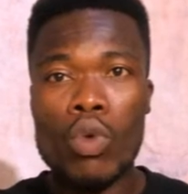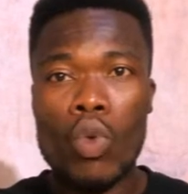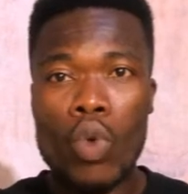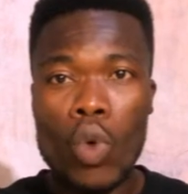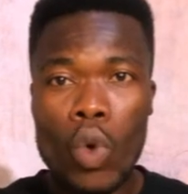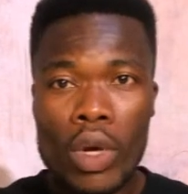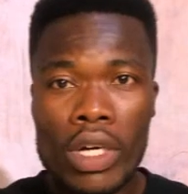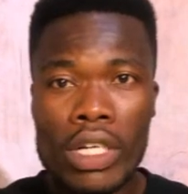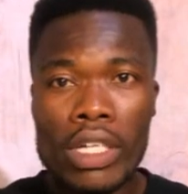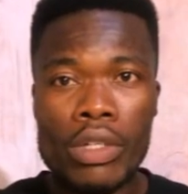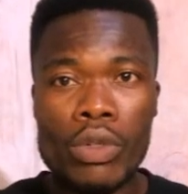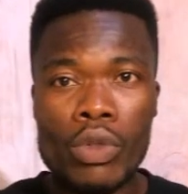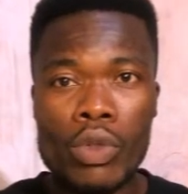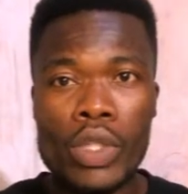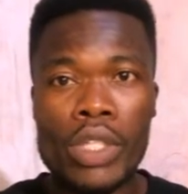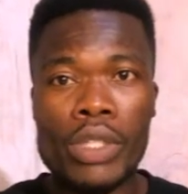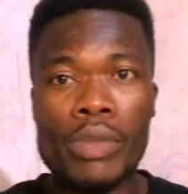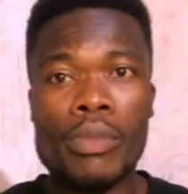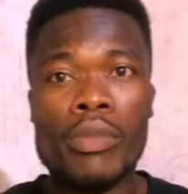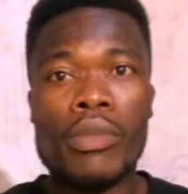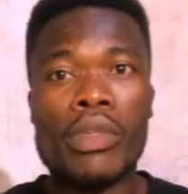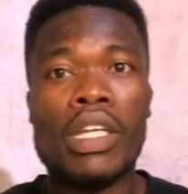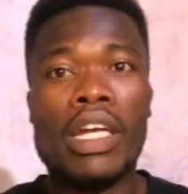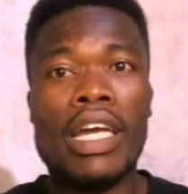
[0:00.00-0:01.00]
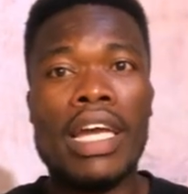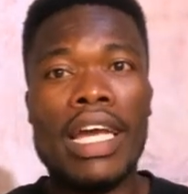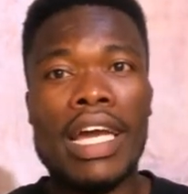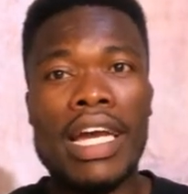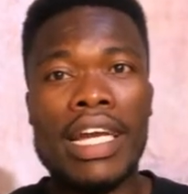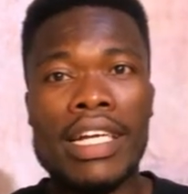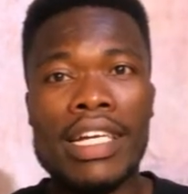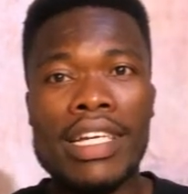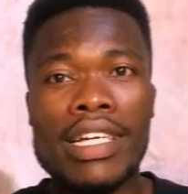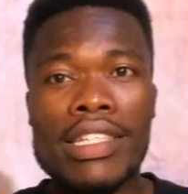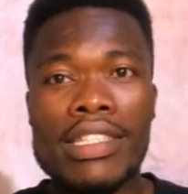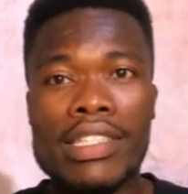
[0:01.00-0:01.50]
Gordon,
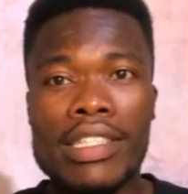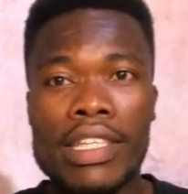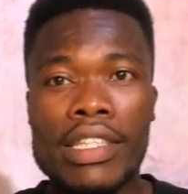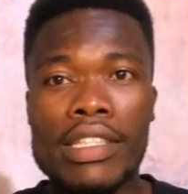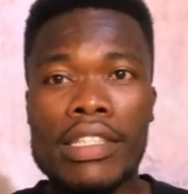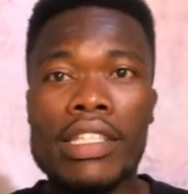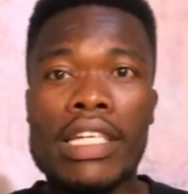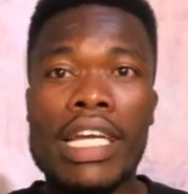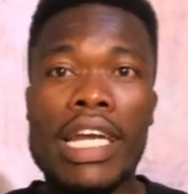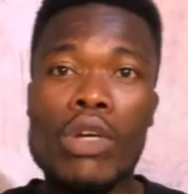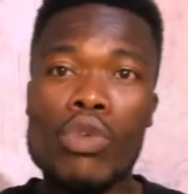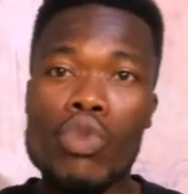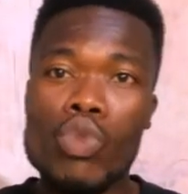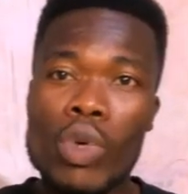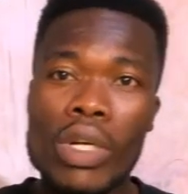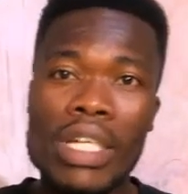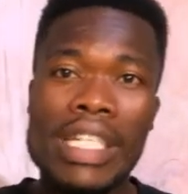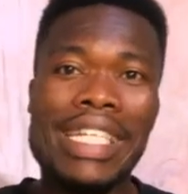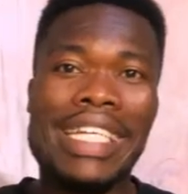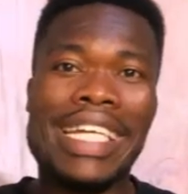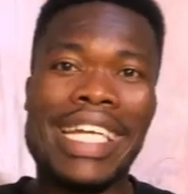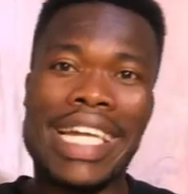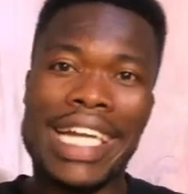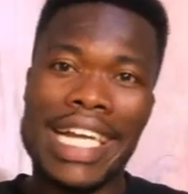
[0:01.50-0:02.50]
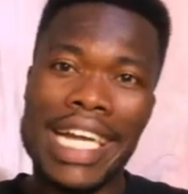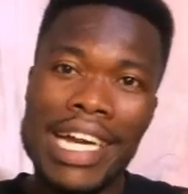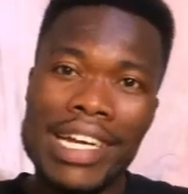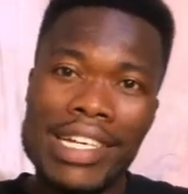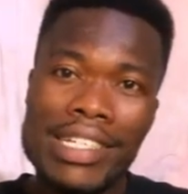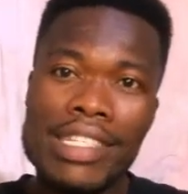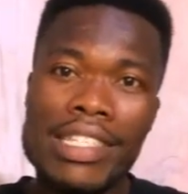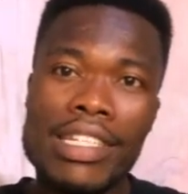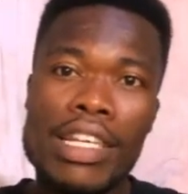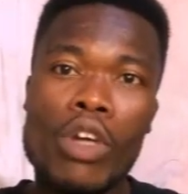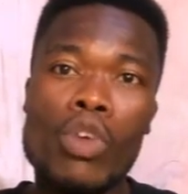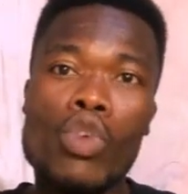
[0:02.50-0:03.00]
I can say Edward, ne
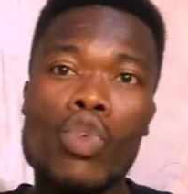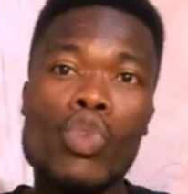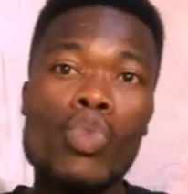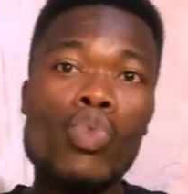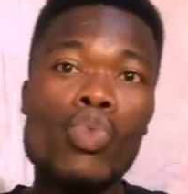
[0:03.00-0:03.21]
cousin, on